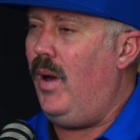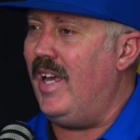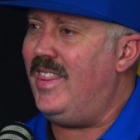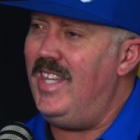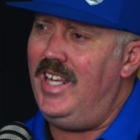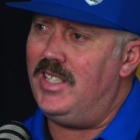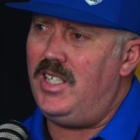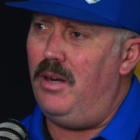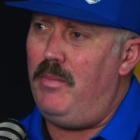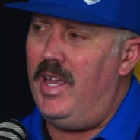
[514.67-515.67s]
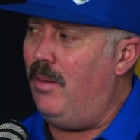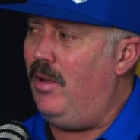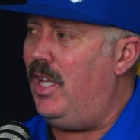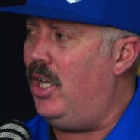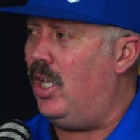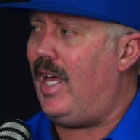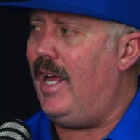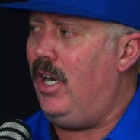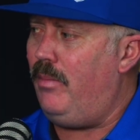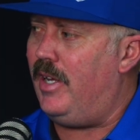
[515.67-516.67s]
I think it's going to make them a little
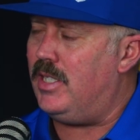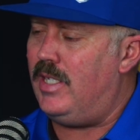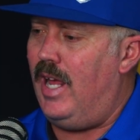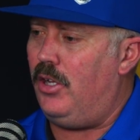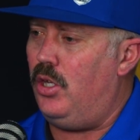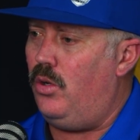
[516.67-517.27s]
lighter because now